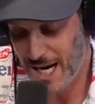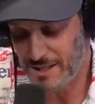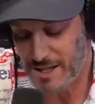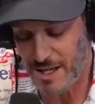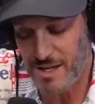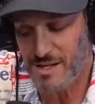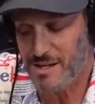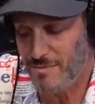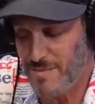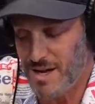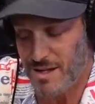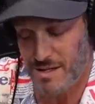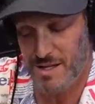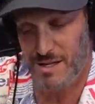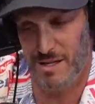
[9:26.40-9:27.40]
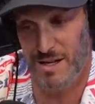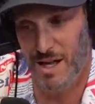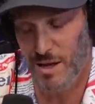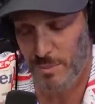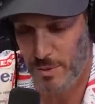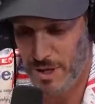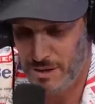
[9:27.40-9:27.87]
I'll tell you something else. This is
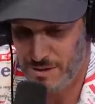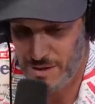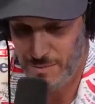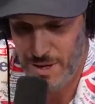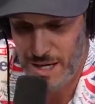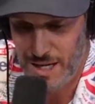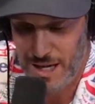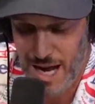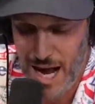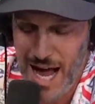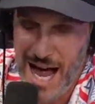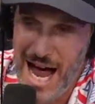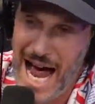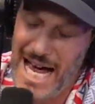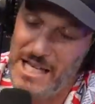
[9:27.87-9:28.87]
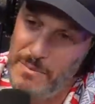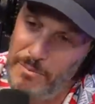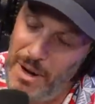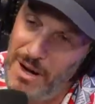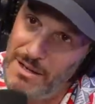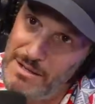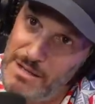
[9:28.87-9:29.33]
another point I was going to make. As
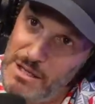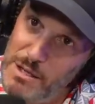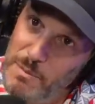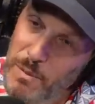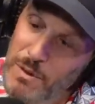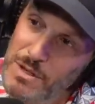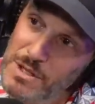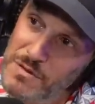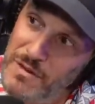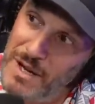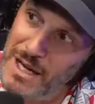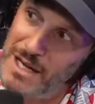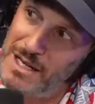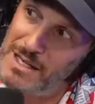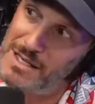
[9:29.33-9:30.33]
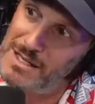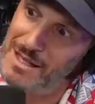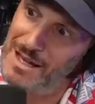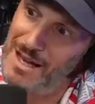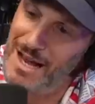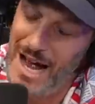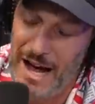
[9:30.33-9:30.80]
Boston sports fans,
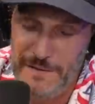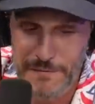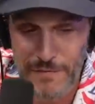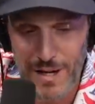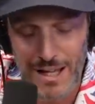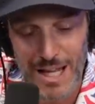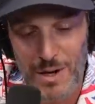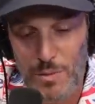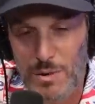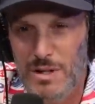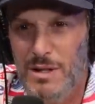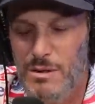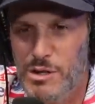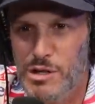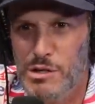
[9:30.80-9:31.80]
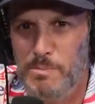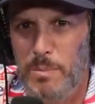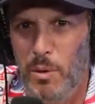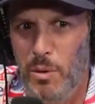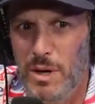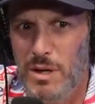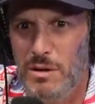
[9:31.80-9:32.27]
I feel like we're a little
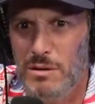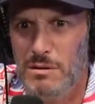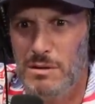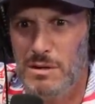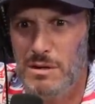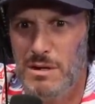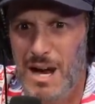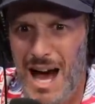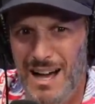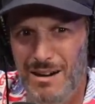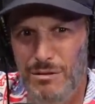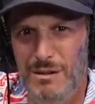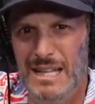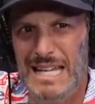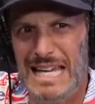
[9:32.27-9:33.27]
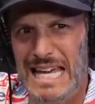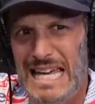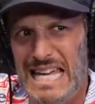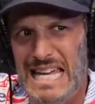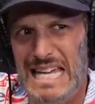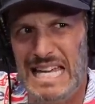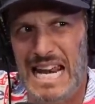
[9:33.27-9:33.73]
spoiled, not only
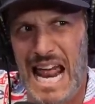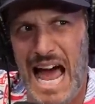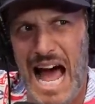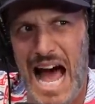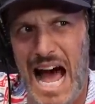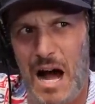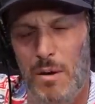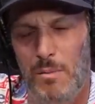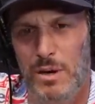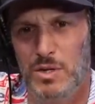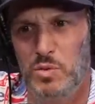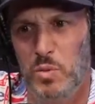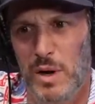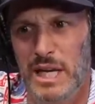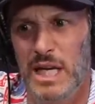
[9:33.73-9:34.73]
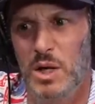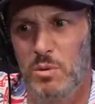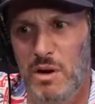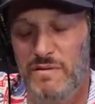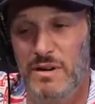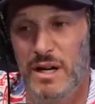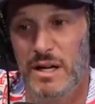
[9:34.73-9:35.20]
in how much winning
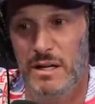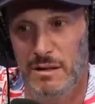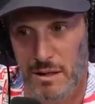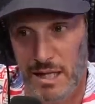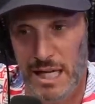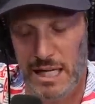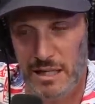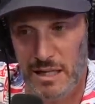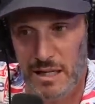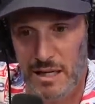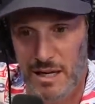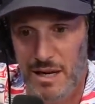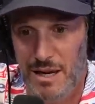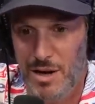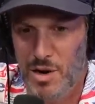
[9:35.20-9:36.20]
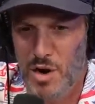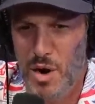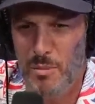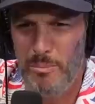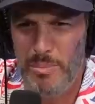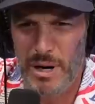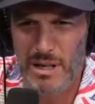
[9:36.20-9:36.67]
we've done lately, mm-hmm.
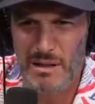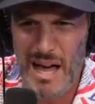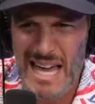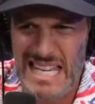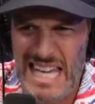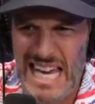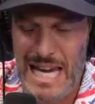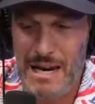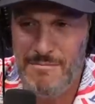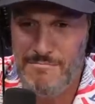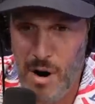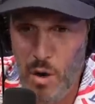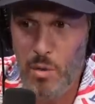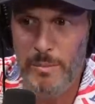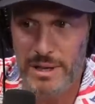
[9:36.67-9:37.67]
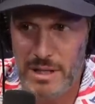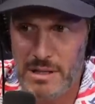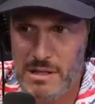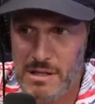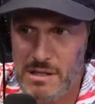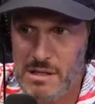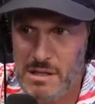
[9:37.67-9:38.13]
but like in
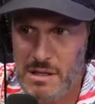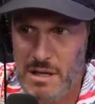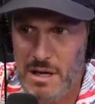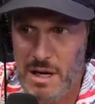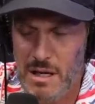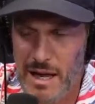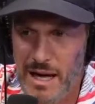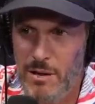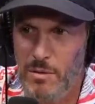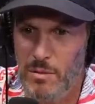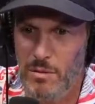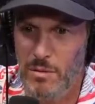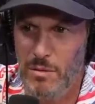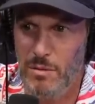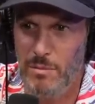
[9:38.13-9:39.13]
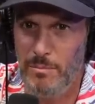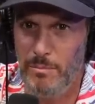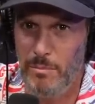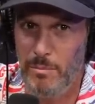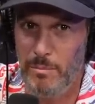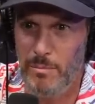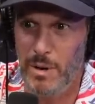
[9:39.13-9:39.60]
moments. Like
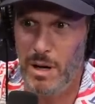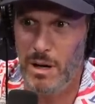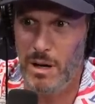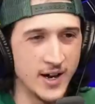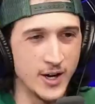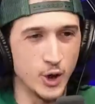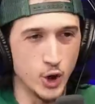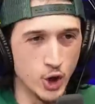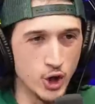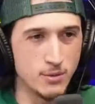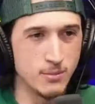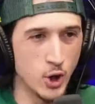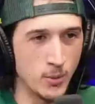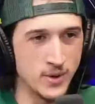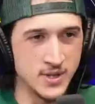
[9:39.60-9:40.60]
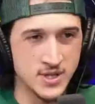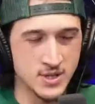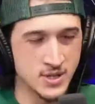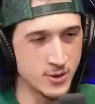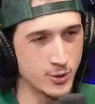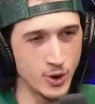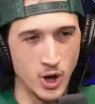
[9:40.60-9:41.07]
we've had a of good moments
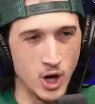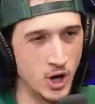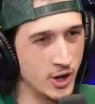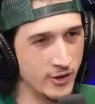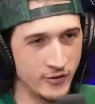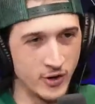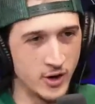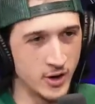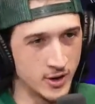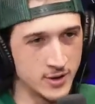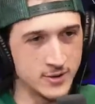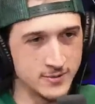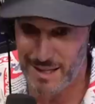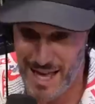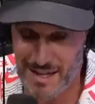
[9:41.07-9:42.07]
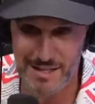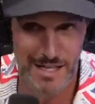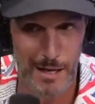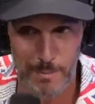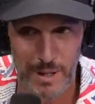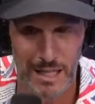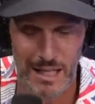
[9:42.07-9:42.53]
through like sport, that
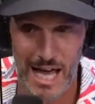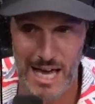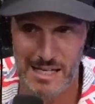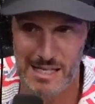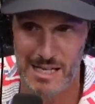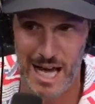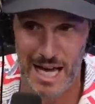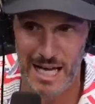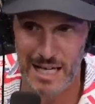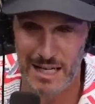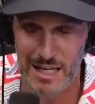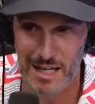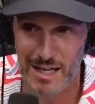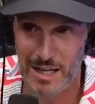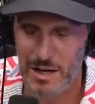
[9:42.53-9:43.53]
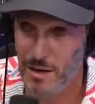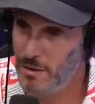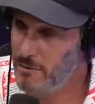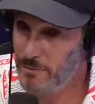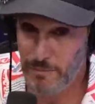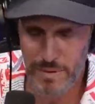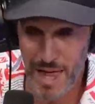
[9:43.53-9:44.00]
tip in last night.
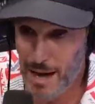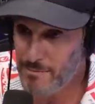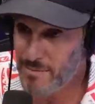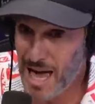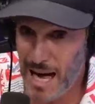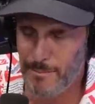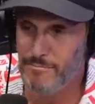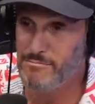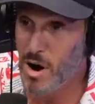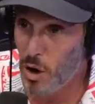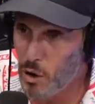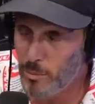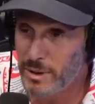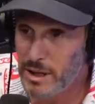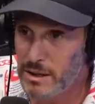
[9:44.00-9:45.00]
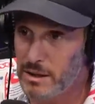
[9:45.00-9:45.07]
That that moment